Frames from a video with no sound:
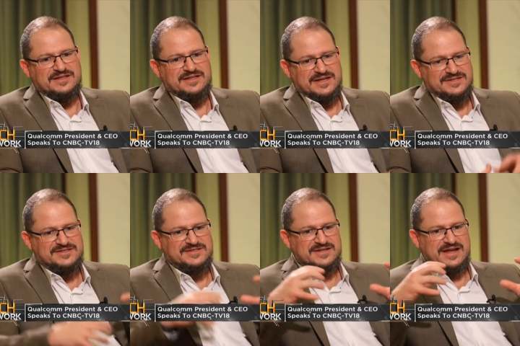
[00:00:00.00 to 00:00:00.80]

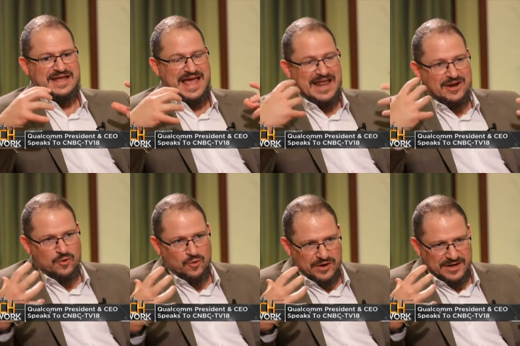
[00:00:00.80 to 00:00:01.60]
this
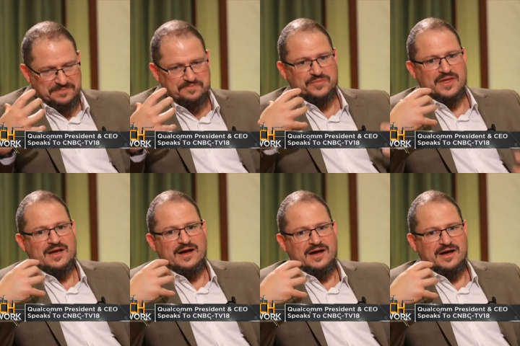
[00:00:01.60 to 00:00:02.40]
category,
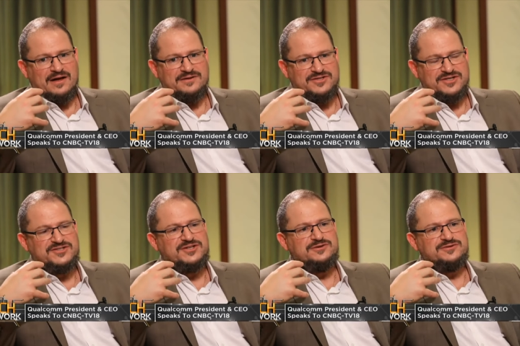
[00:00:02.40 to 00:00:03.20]
uh, just
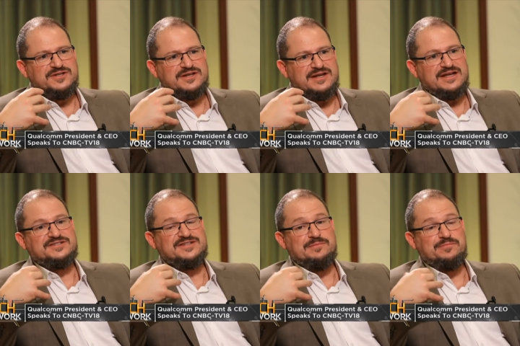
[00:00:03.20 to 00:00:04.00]
using an
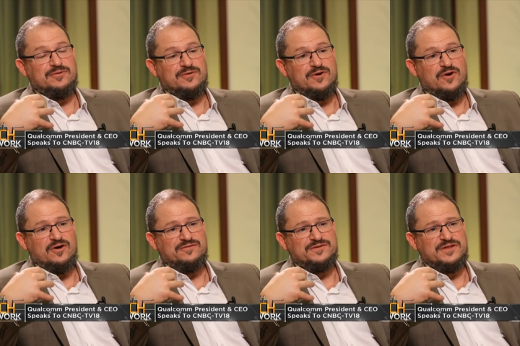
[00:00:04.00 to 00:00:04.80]
example
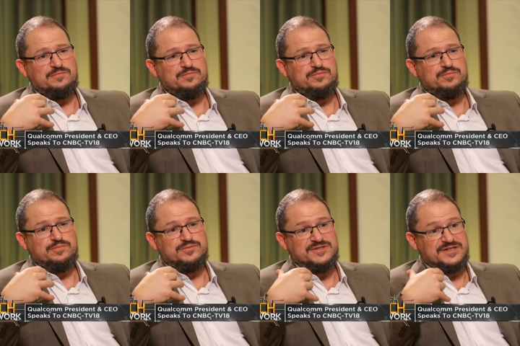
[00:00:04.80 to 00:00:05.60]
of the
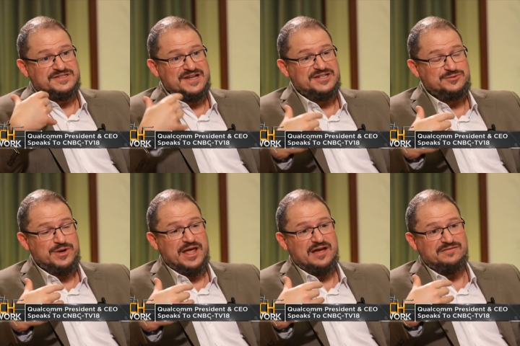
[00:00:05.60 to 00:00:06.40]
success we're
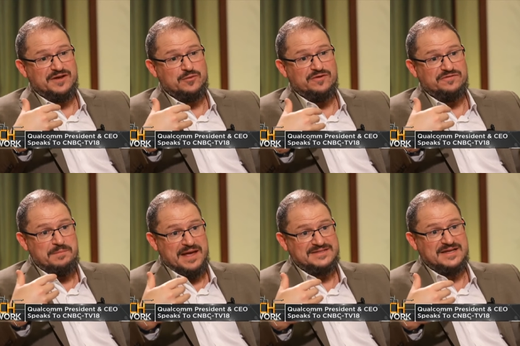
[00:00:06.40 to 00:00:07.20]
having with
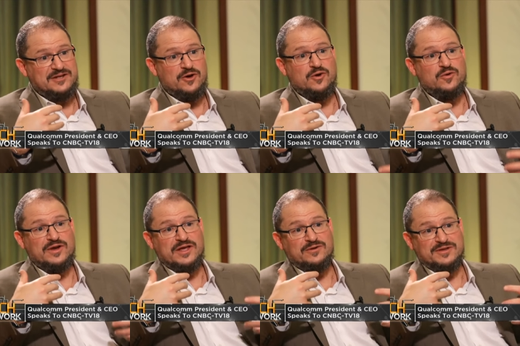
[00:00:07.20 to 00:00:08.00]
Meta, not
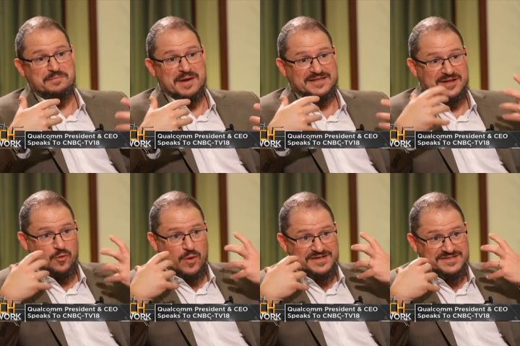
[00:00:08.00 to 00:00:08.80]
only on the Meta
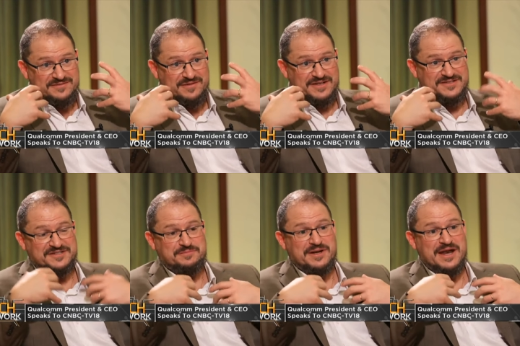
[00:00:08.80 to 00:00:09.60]
Quest devices,
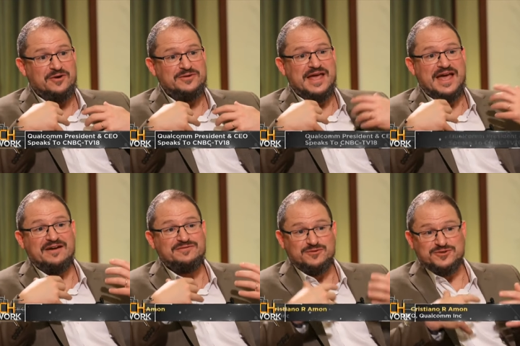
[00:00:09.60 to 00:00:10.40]
but now they
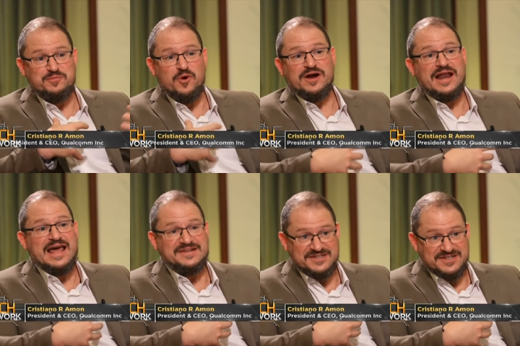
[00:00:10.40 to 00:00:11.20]
have those smart
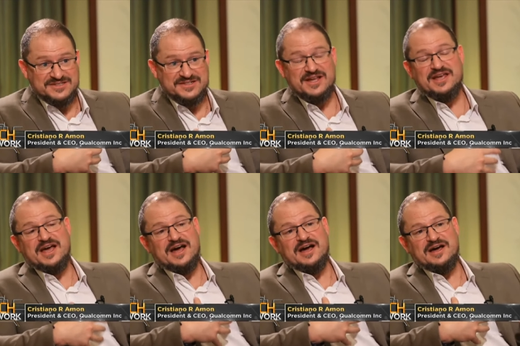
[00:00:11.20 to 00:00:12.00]
glasses,
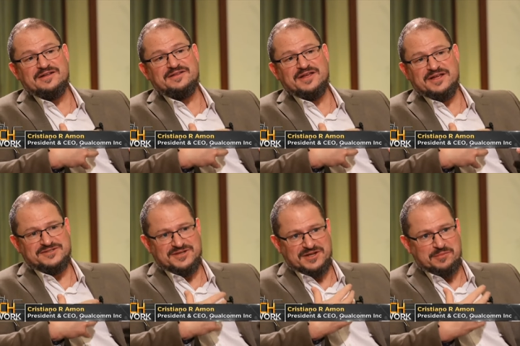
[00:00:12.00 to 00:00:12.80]
uh, is
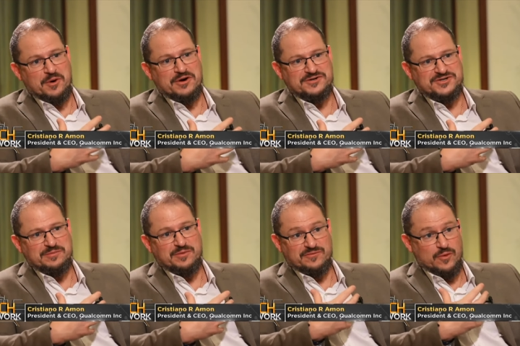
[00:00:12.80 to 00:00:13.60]
in the partnership
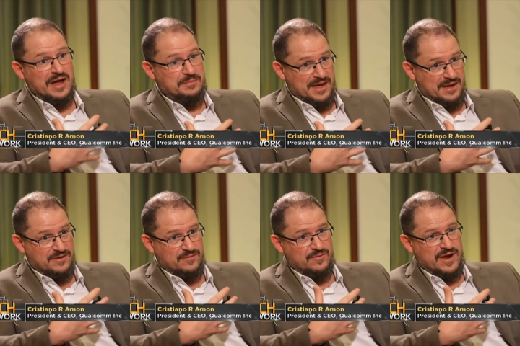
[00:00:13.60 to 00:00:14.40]
with Ray-Ban,
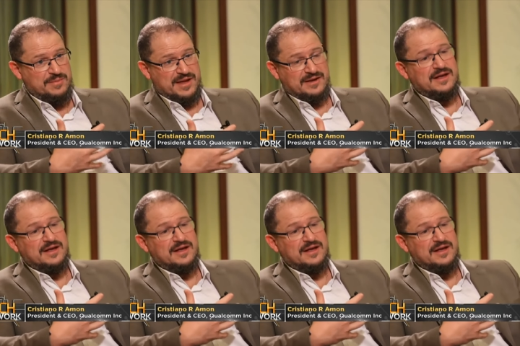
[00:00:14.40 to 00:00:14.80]
Ray-Ban.